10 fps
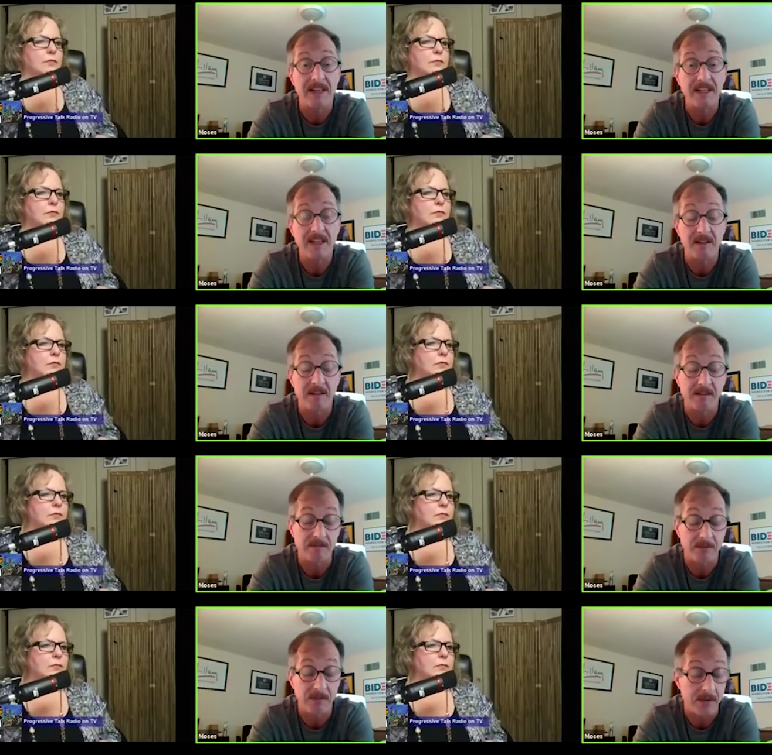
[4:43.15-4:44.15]
Speaker 1: and I think it's
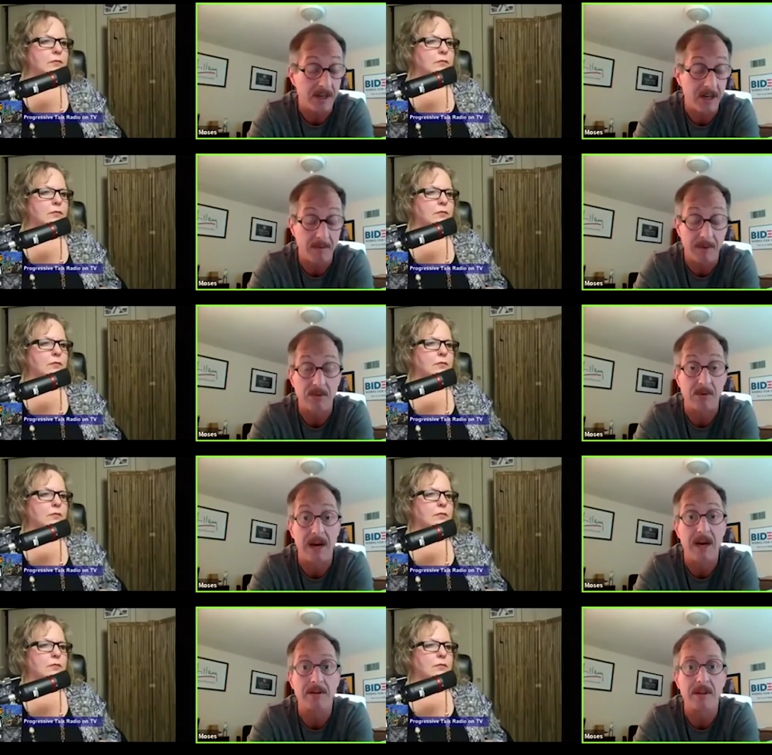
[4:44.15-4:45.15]
very common
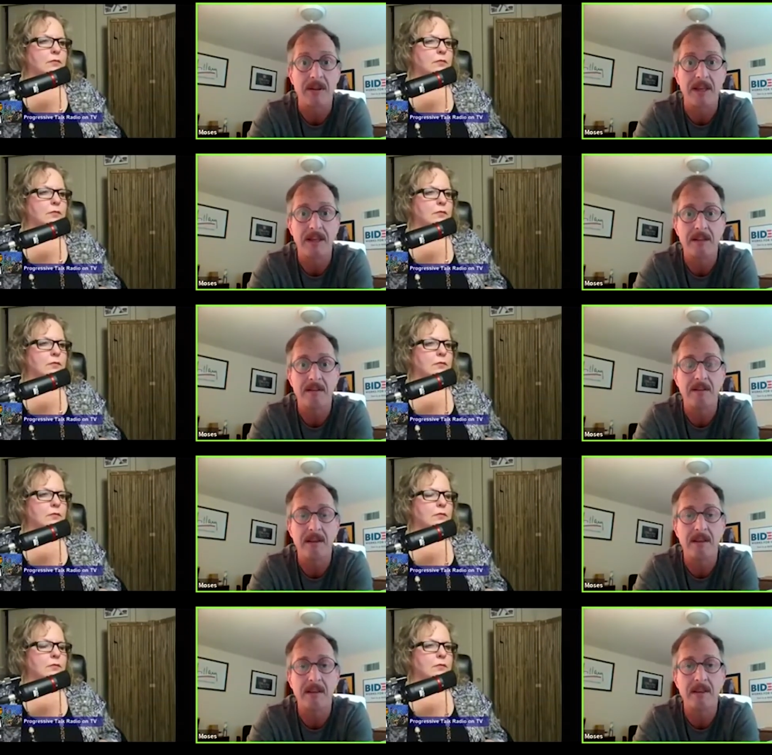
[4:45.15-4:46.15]
throughout, is that
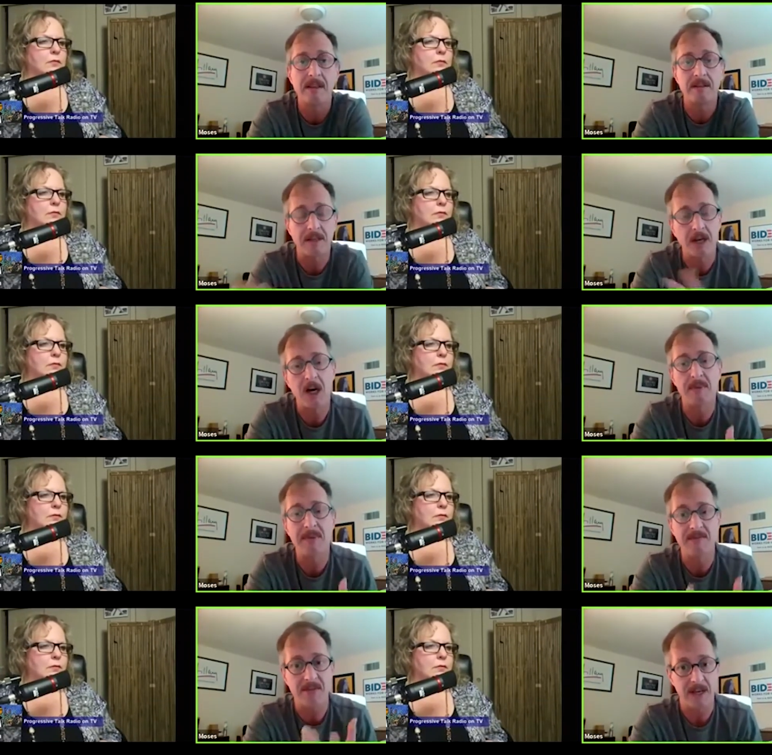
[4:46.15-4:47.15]
it's the, the
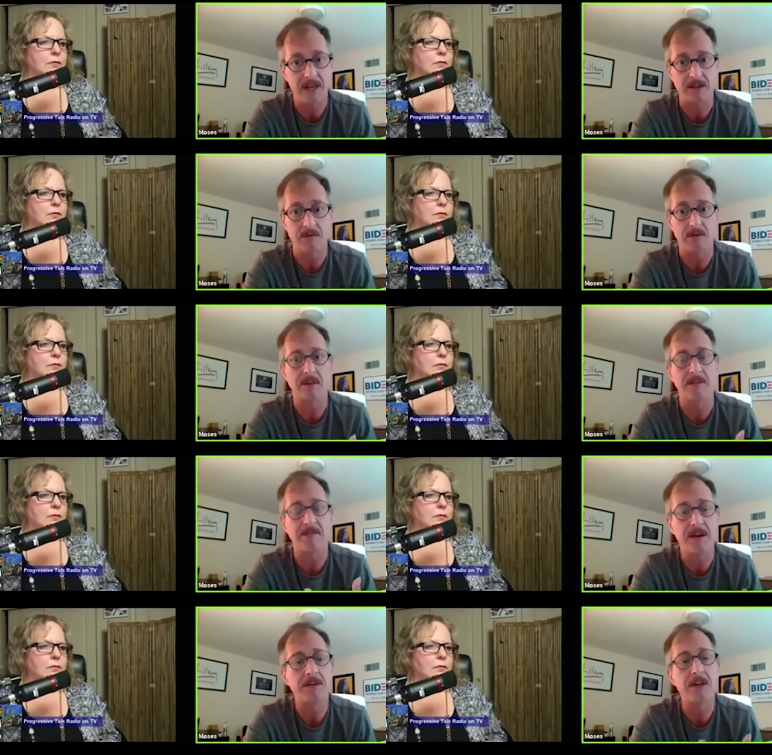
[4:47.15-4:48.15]
common values, the
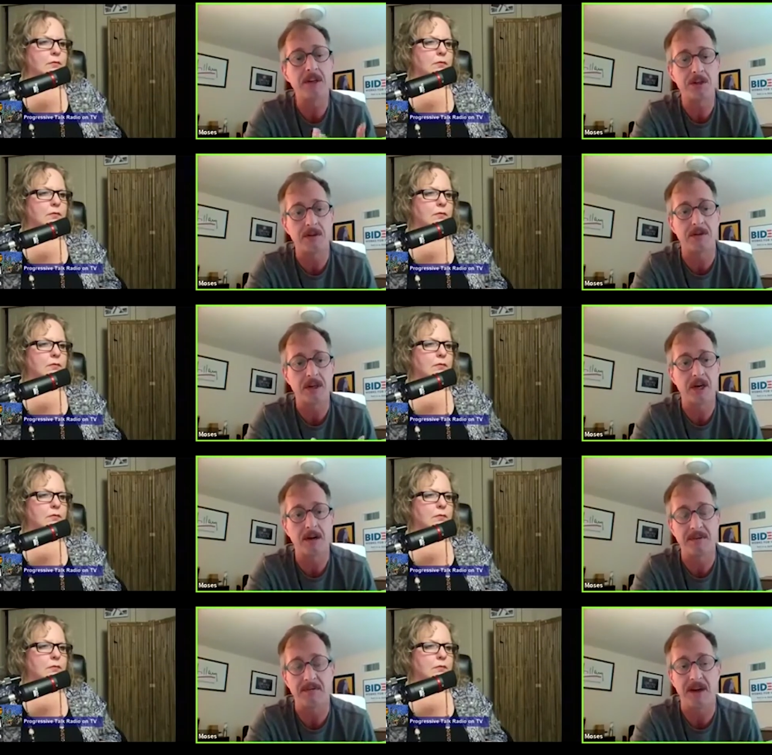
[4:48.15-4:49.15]
foundation of the
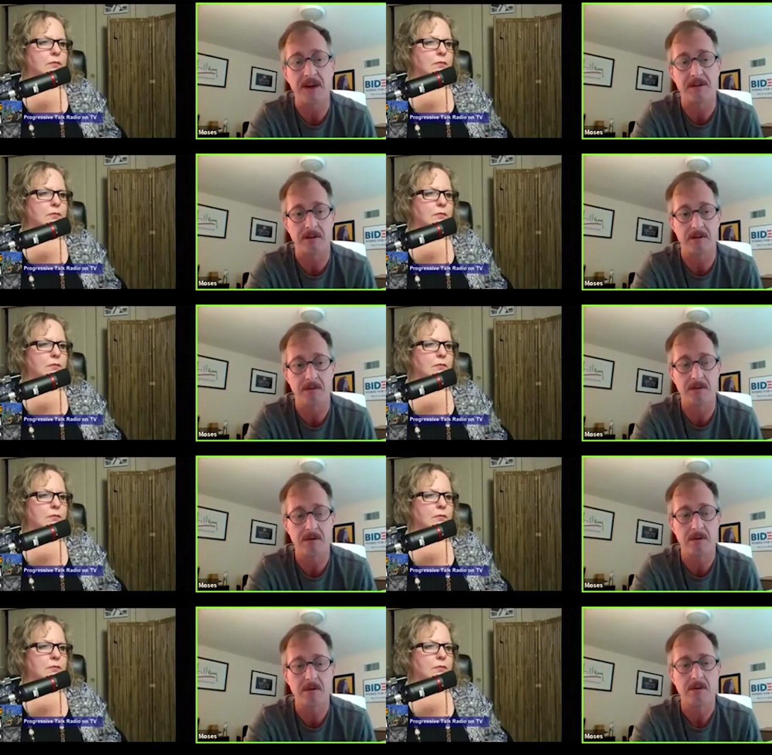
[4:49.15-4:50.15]
common
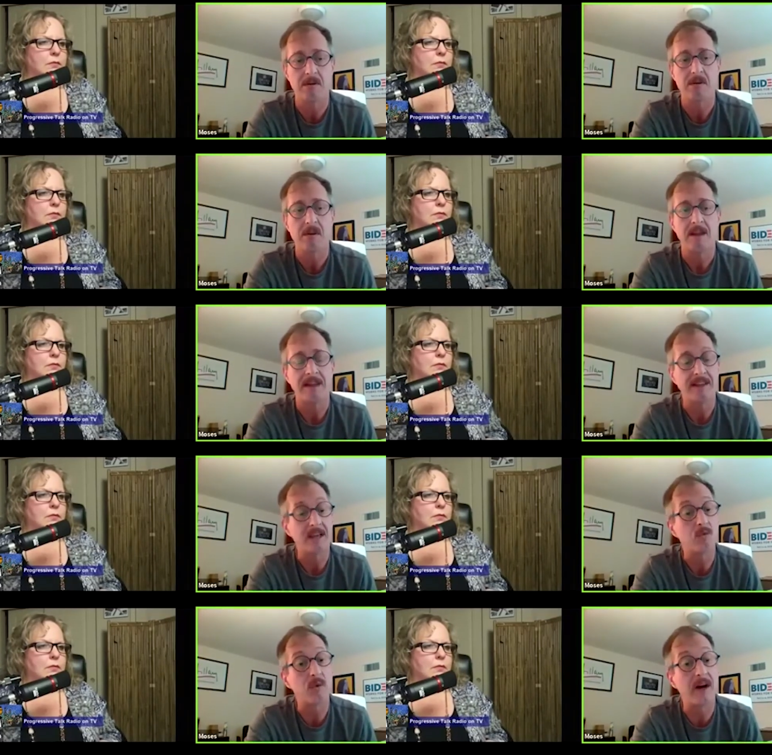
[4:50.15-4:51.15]
values. And
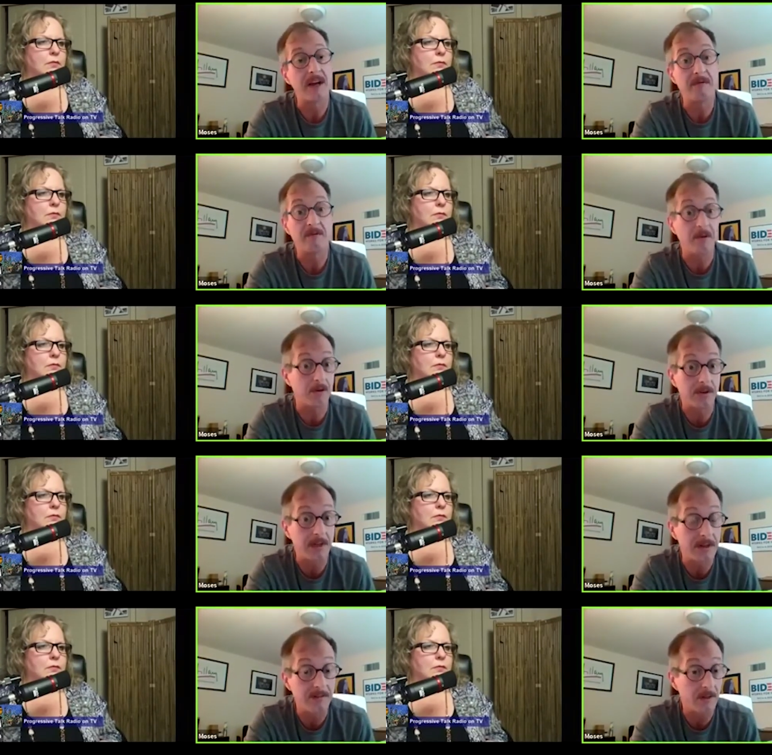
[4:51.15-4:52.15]
that's why folks get
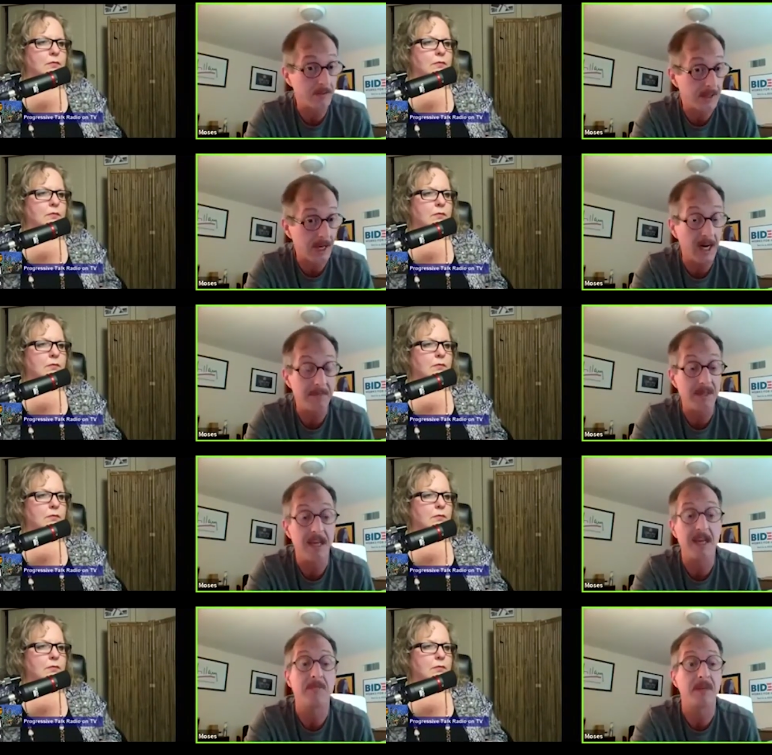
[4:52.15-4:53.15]
involved with the I P
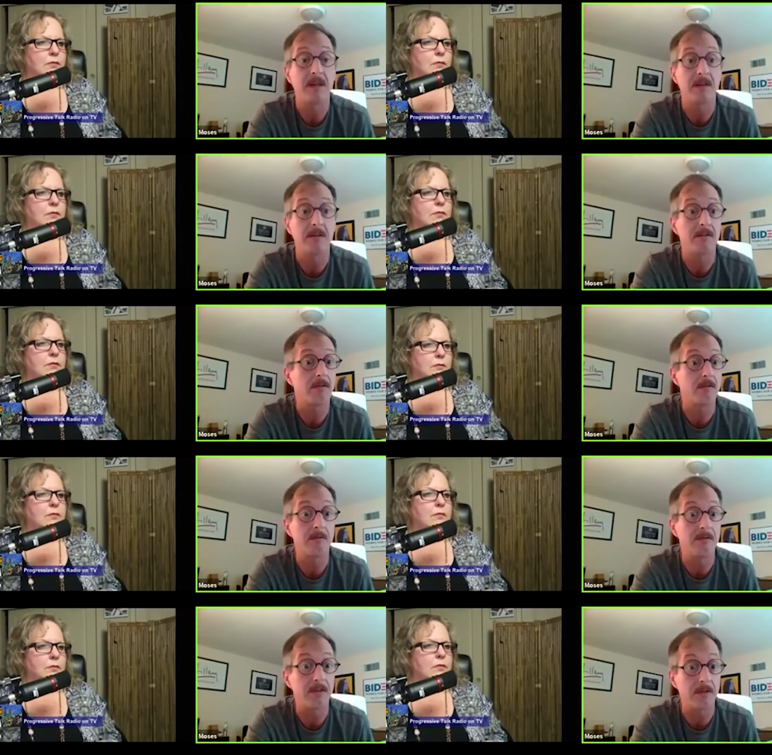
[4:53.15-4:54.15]
A, because
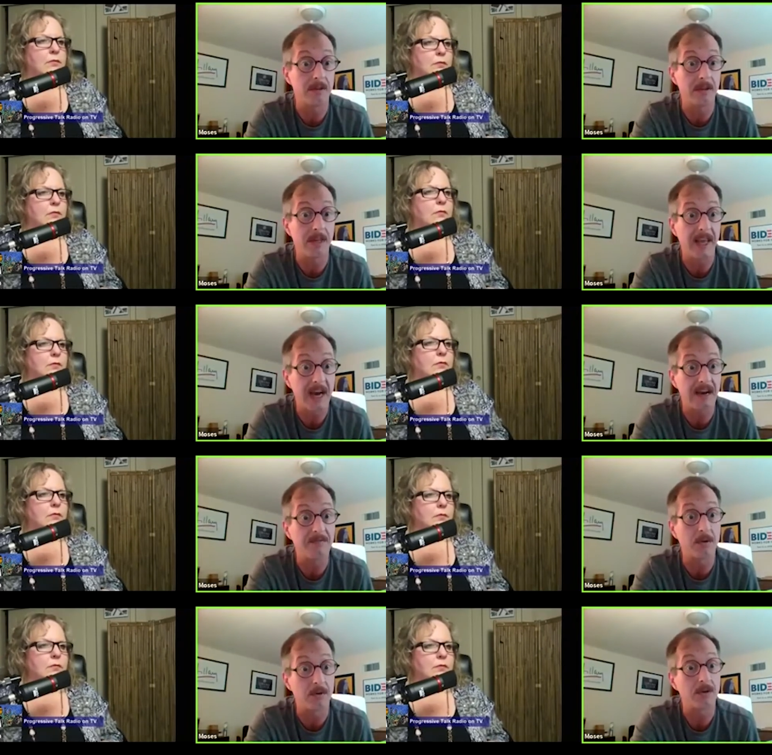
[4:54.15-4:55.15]
they have
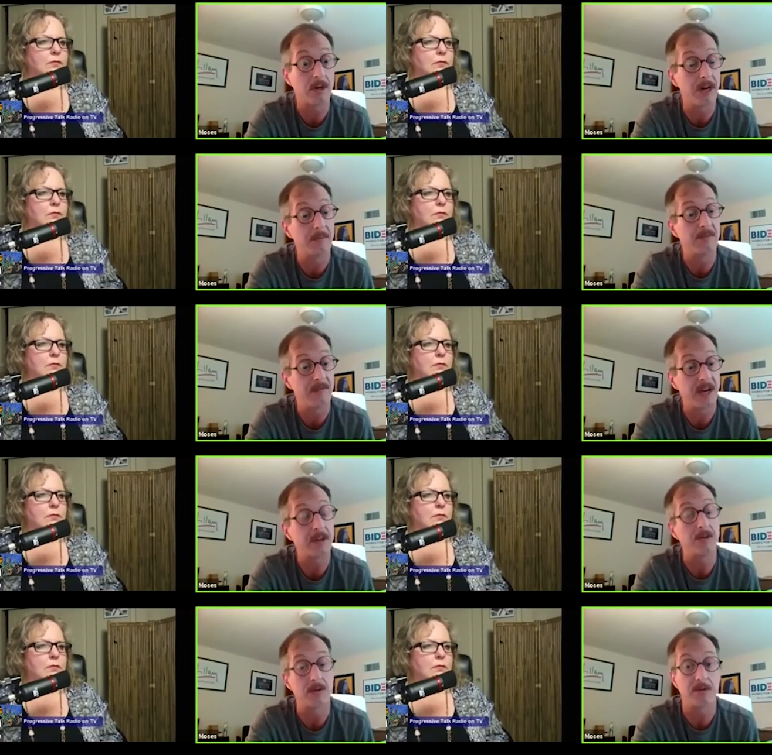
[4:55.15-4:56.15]
those common
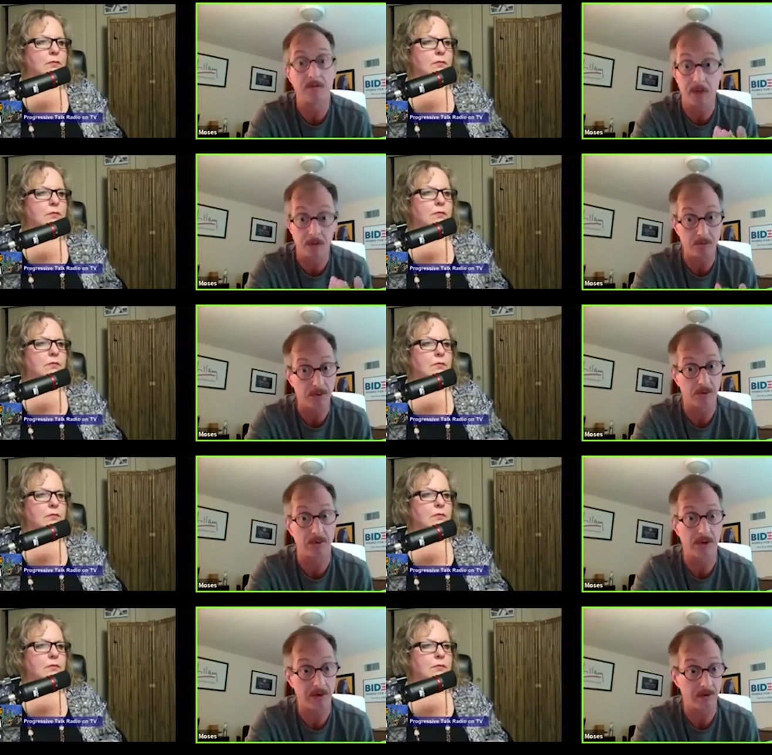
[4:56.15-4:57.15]
values, of those
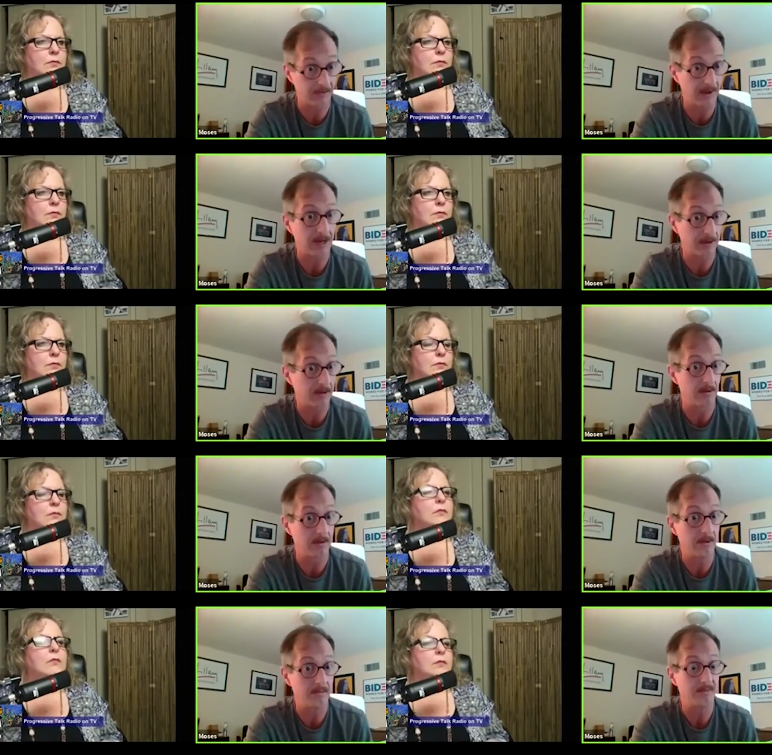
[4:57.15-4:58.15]
progressive
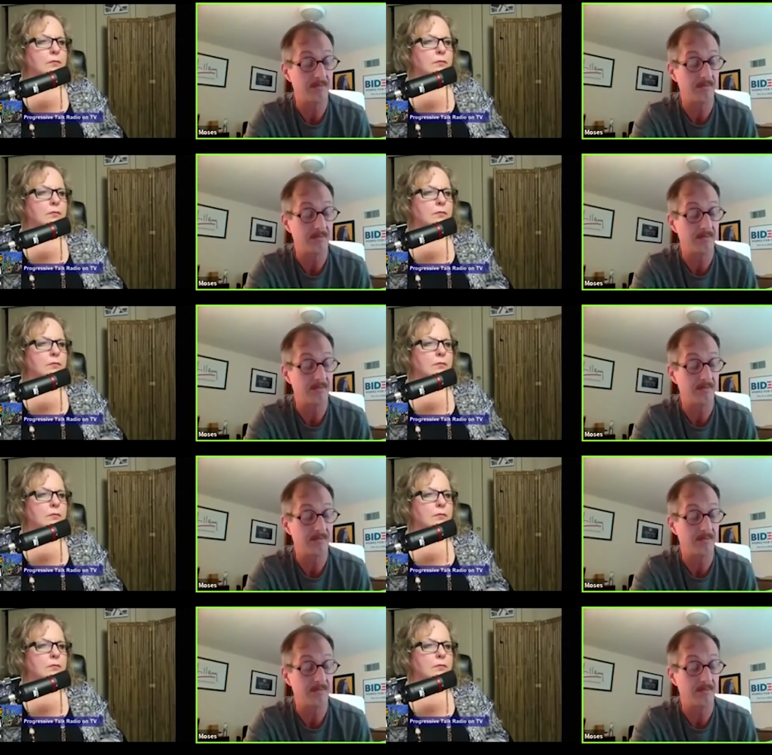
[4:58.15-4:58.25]
values.